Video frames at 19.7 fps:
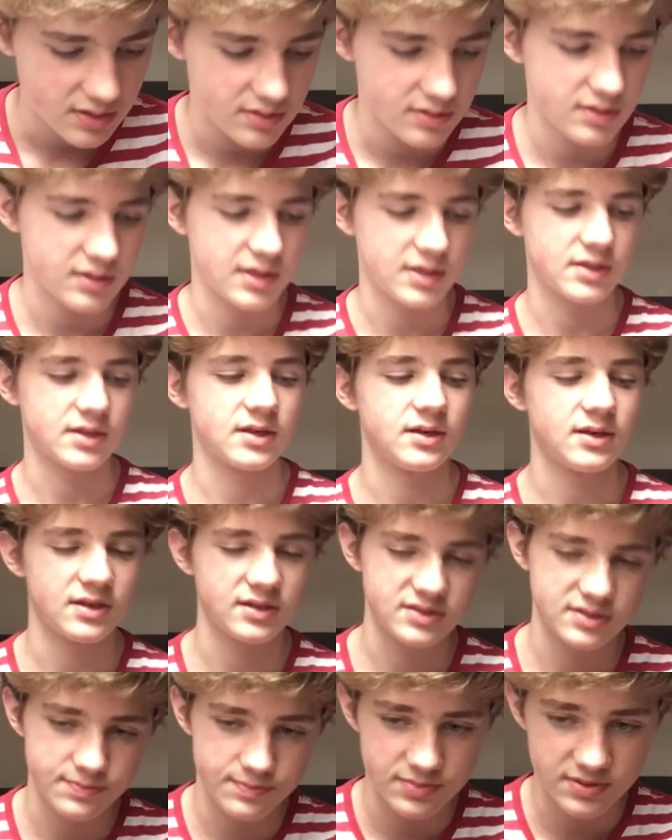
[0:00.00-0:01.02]
like
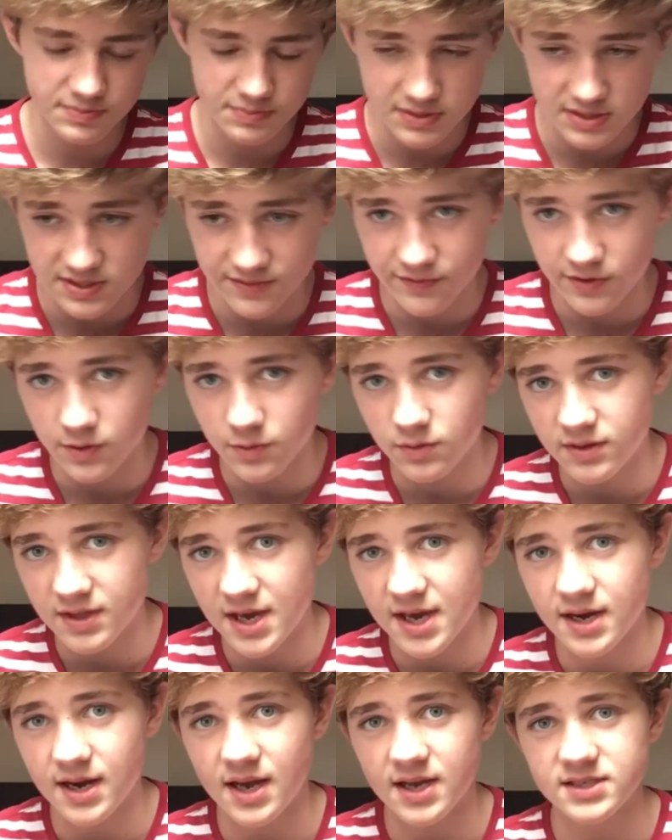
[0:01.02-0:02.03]
specific with
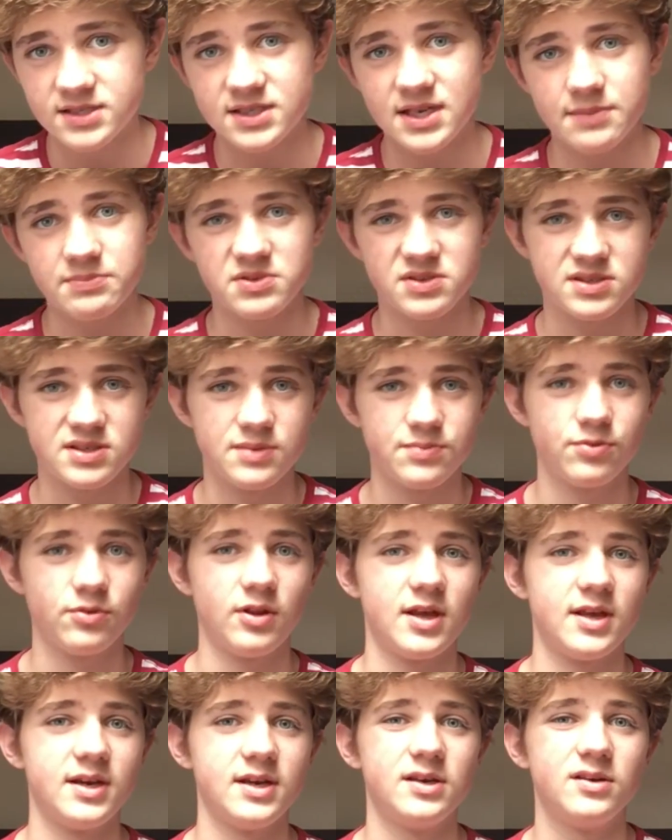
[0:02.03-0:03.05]
that. I just kept it simple.
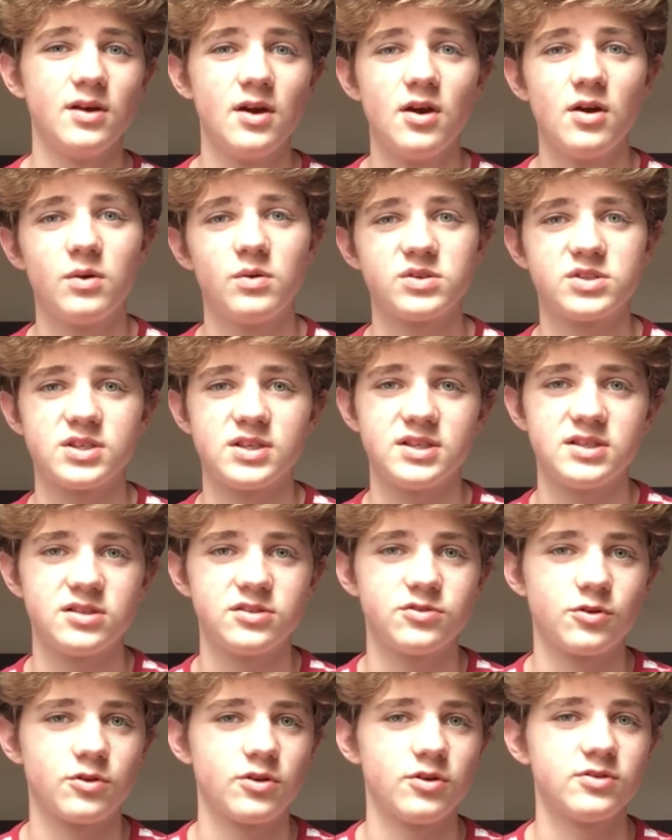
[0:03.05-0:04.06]
I didn't watch any
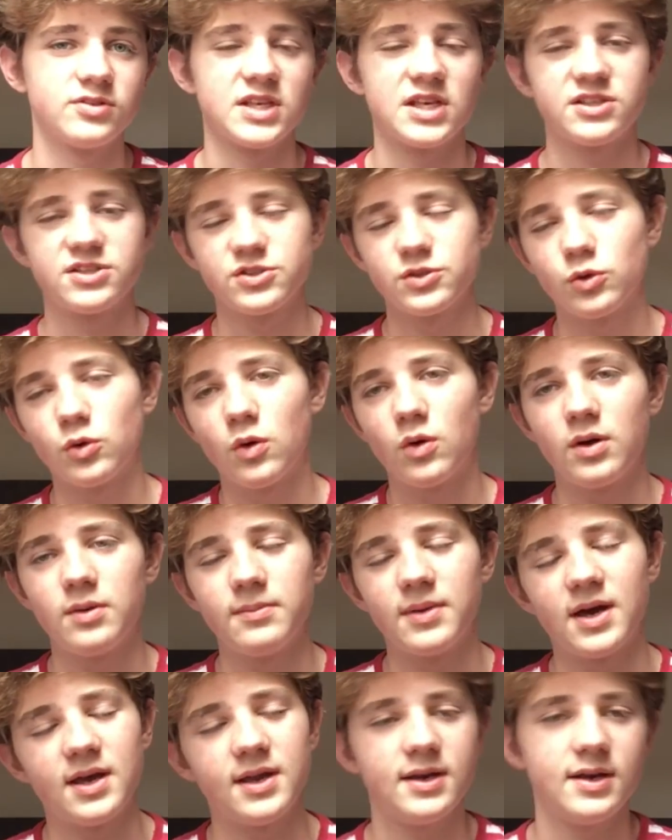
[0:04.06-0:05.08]
tutorials. I saw one,
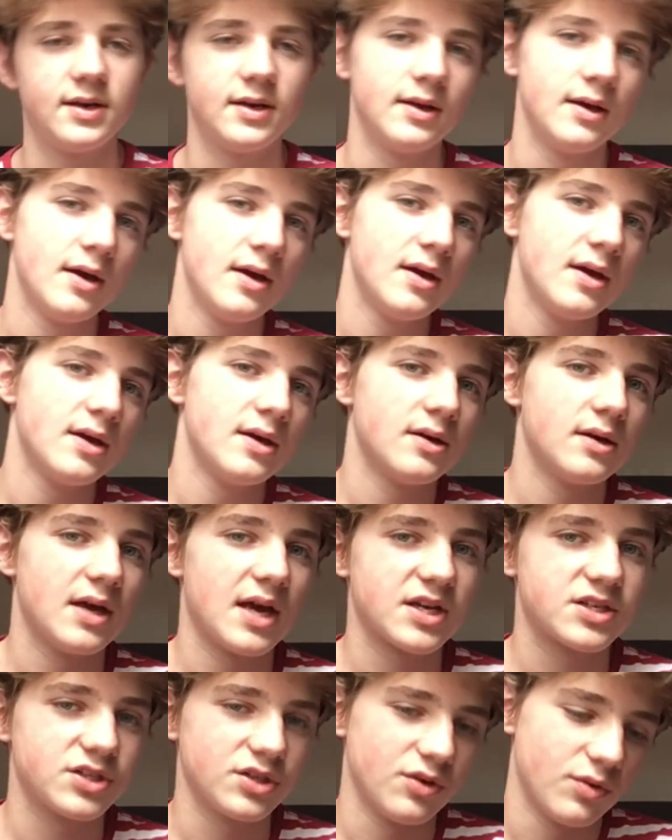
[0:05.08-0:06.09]
but I didn't
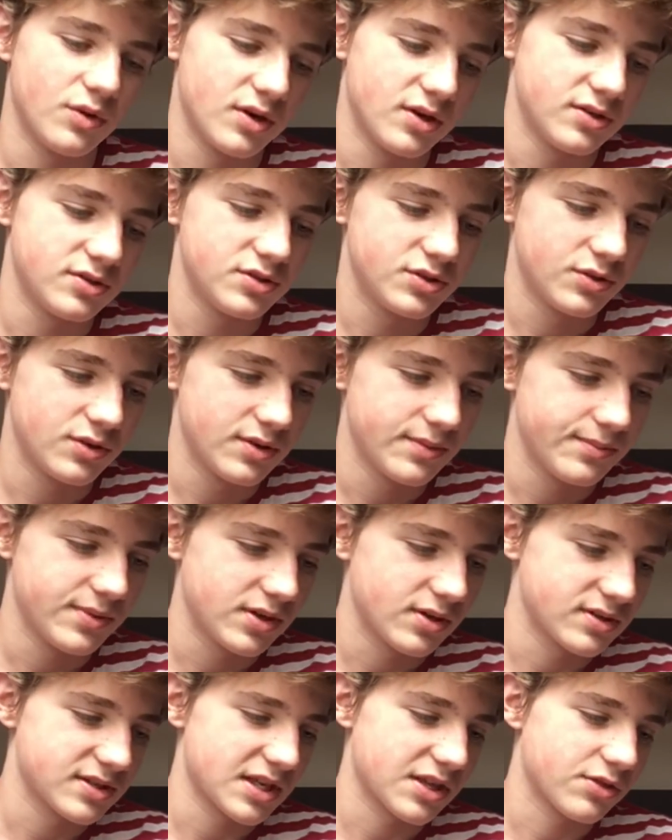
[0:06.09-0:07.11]
actually want to do it
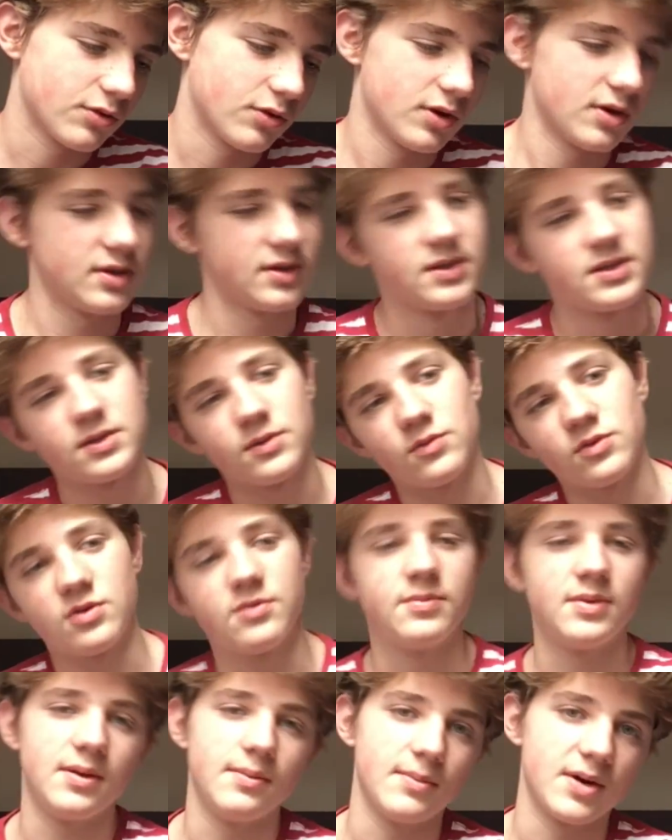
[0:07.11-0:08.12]
because I thought it
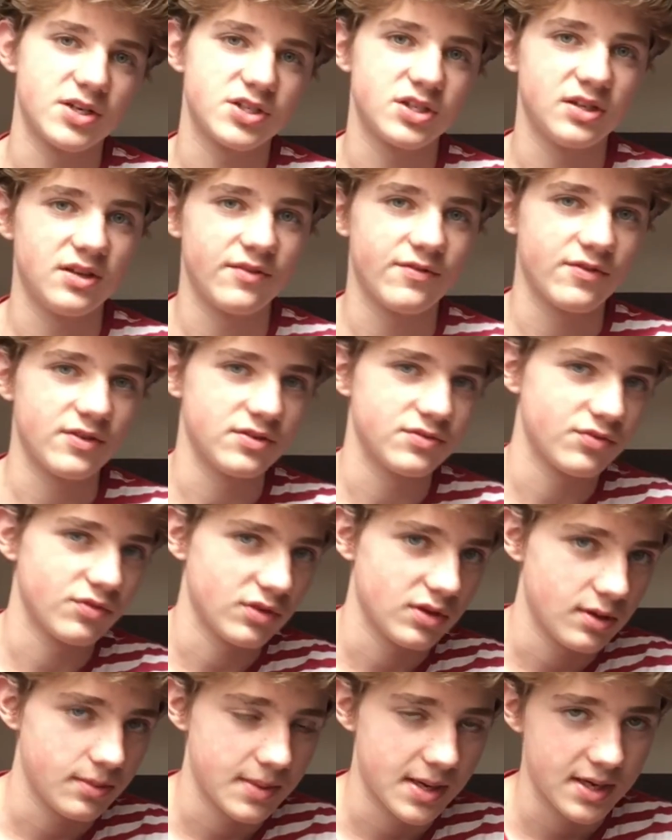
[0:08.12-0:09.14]
wouldn't be much of a difference for
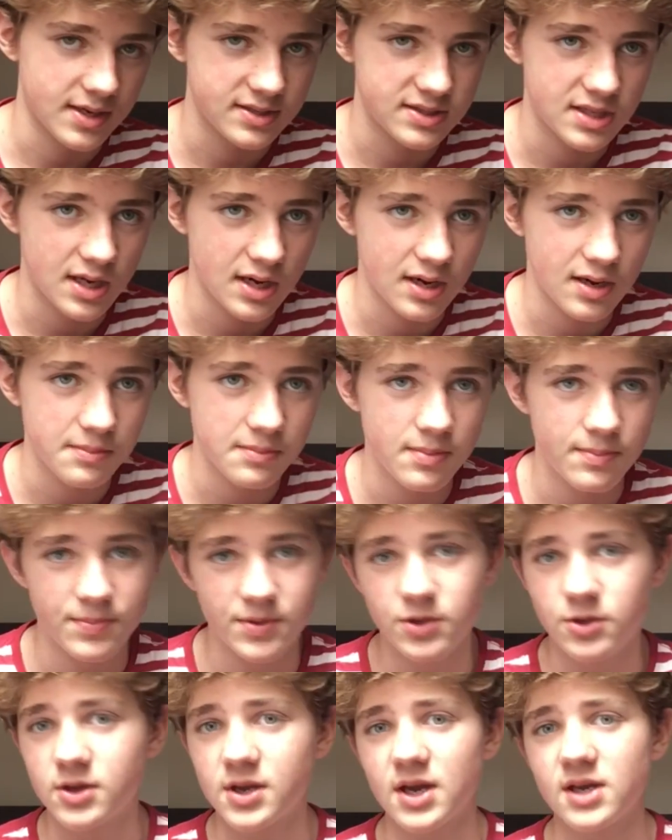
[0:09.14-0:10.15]
the amount of time. But
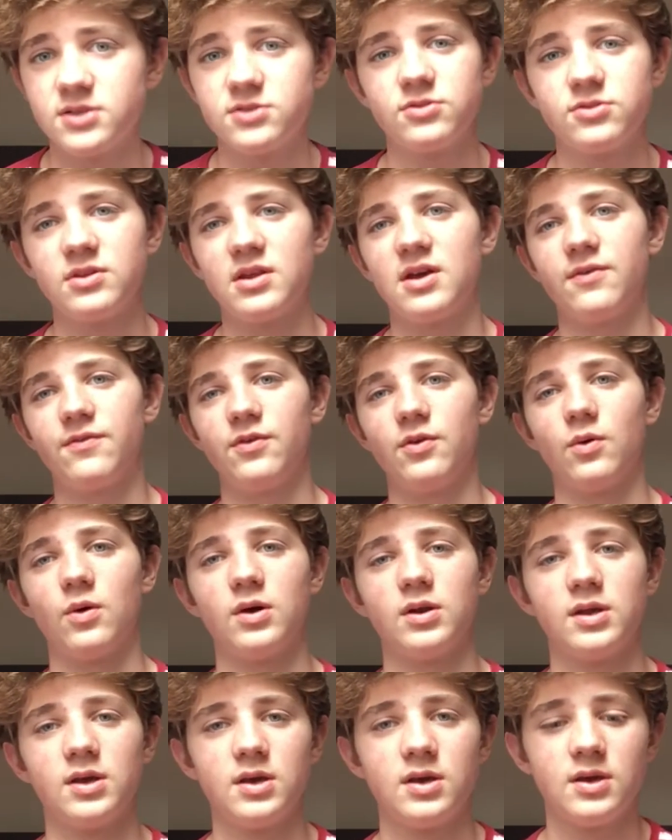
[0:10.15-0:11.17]
you can do that if you want.
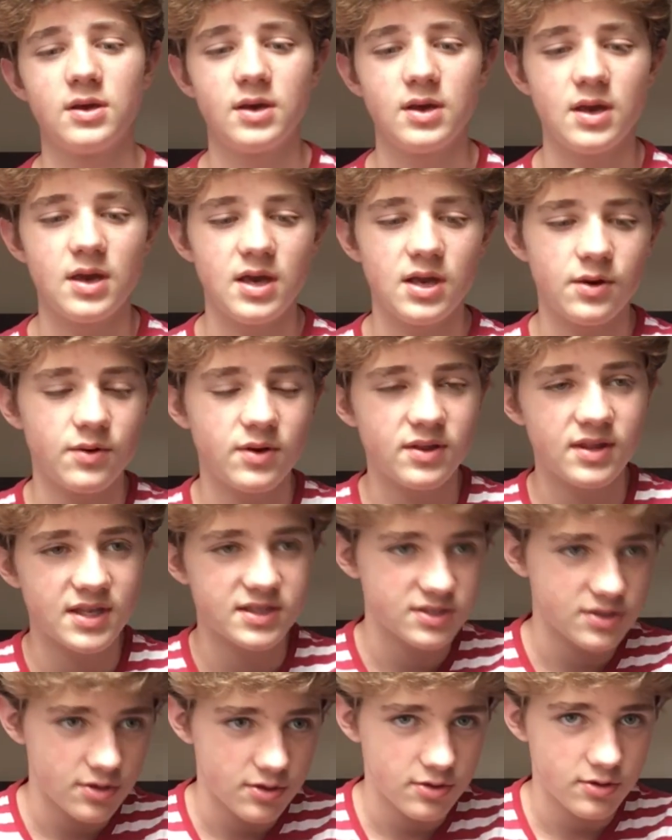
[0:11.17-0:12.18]
Anyway, that's
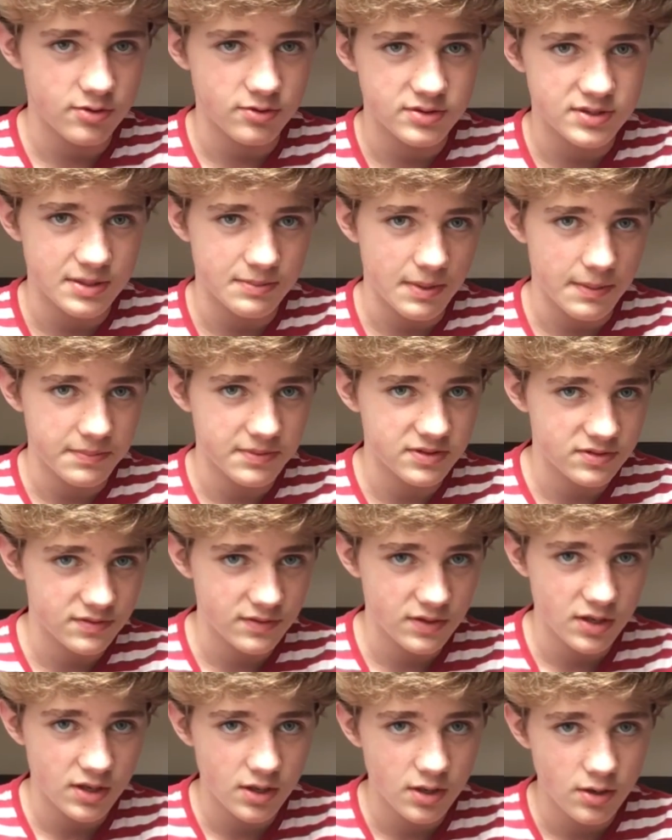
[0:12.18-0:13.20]
got to sum up this
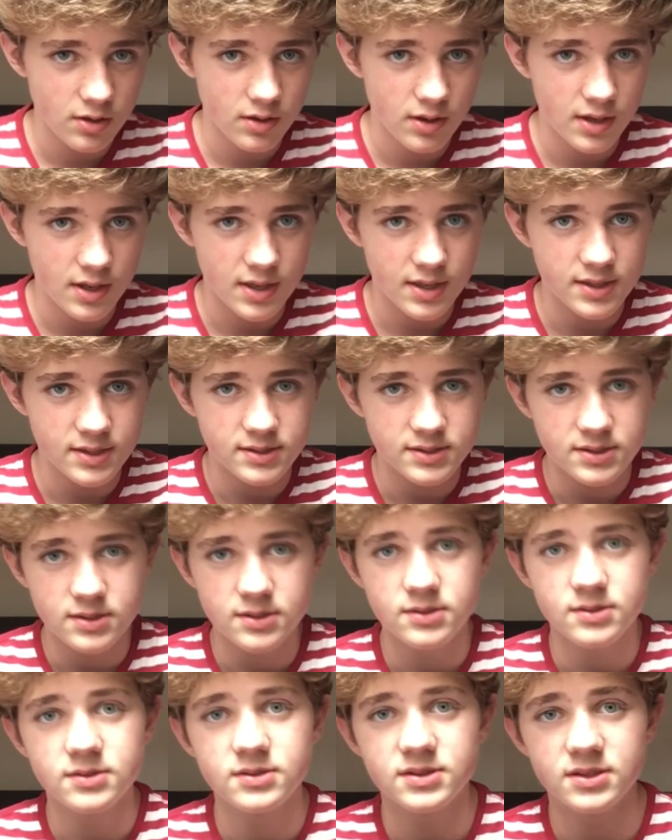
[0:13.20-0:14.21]
video, and
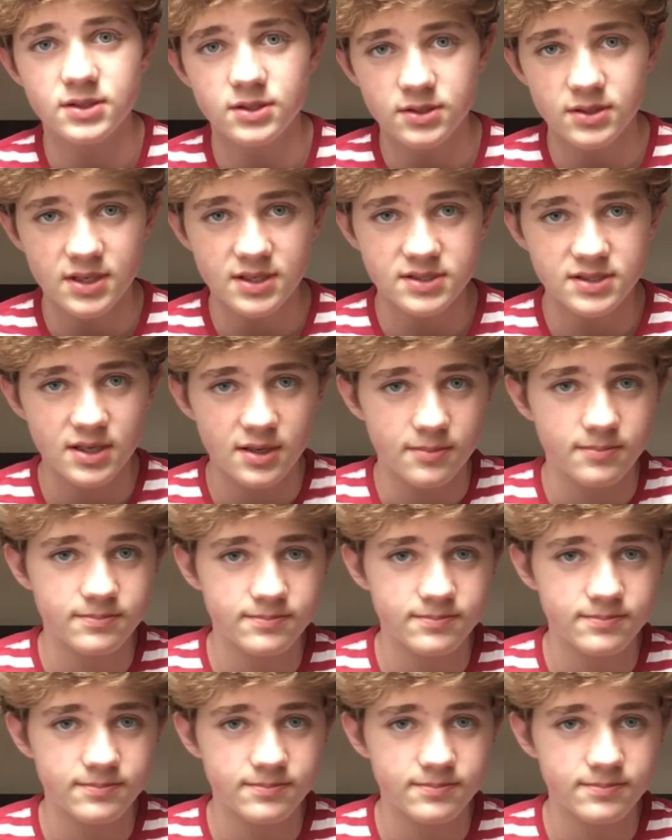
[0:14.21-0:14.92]
see you next time.